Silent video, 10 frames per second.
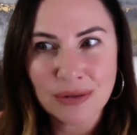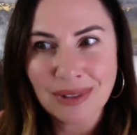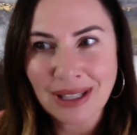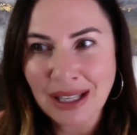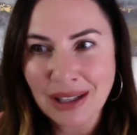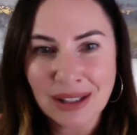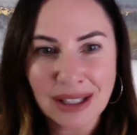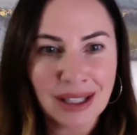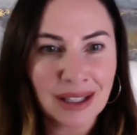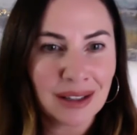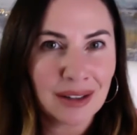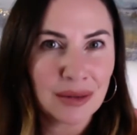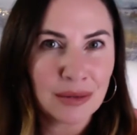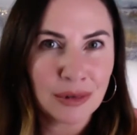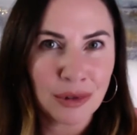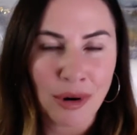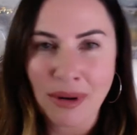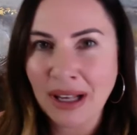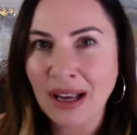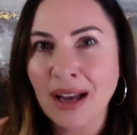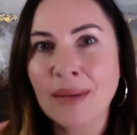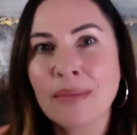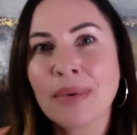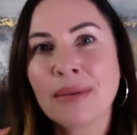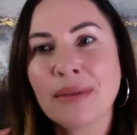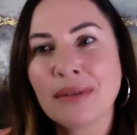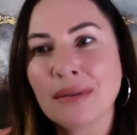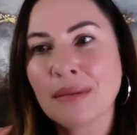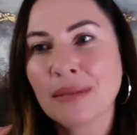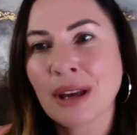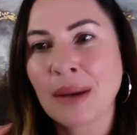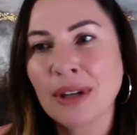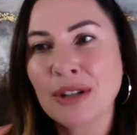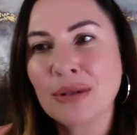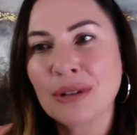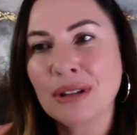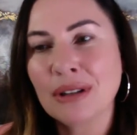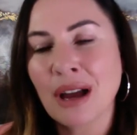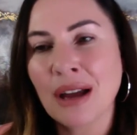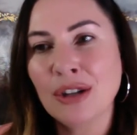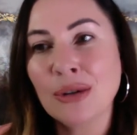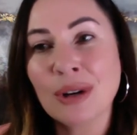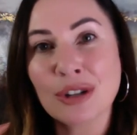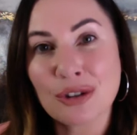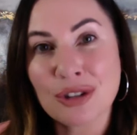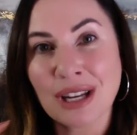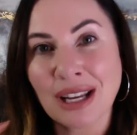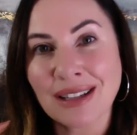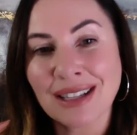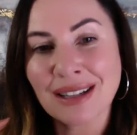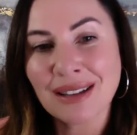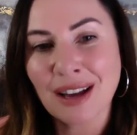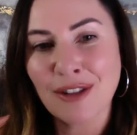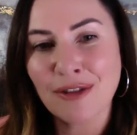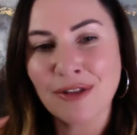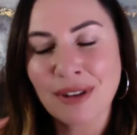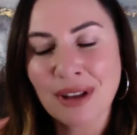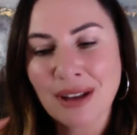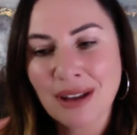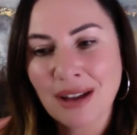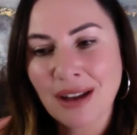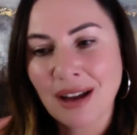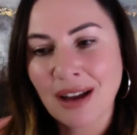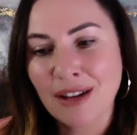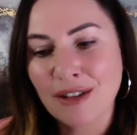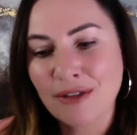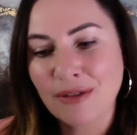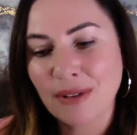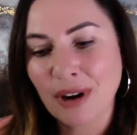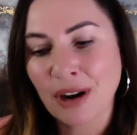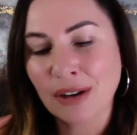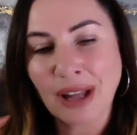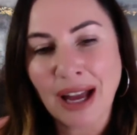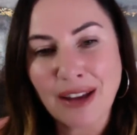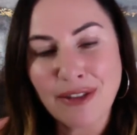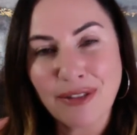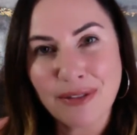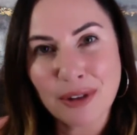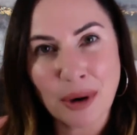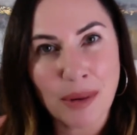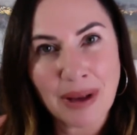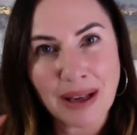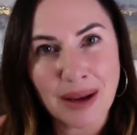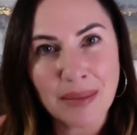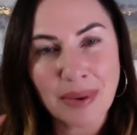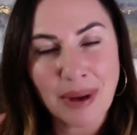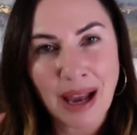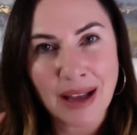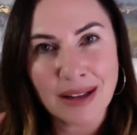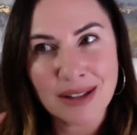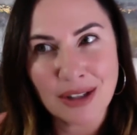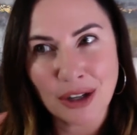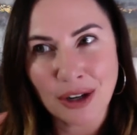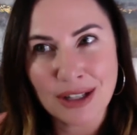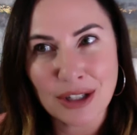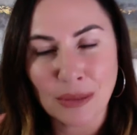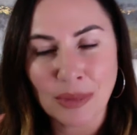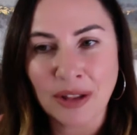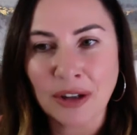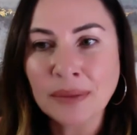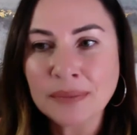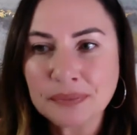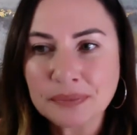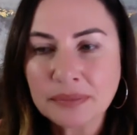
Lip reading: healing, growing up, coming to a new understanding of our life, growing up as our mother.